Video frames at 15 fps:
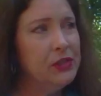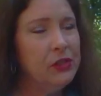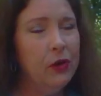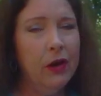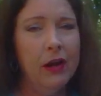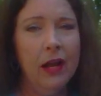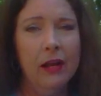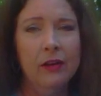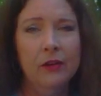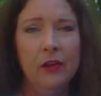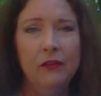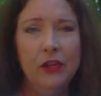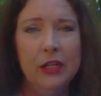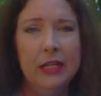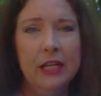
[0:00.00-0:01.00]
sorry, I don't
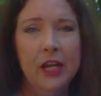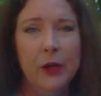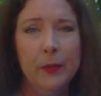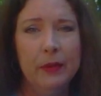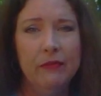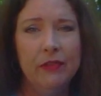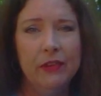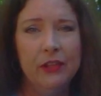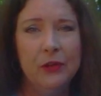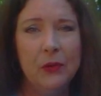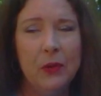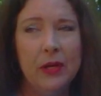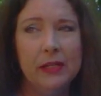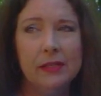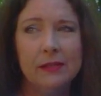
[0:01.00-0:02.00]
know if you can hear me for the
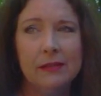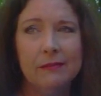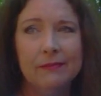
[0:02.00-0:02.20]
noise.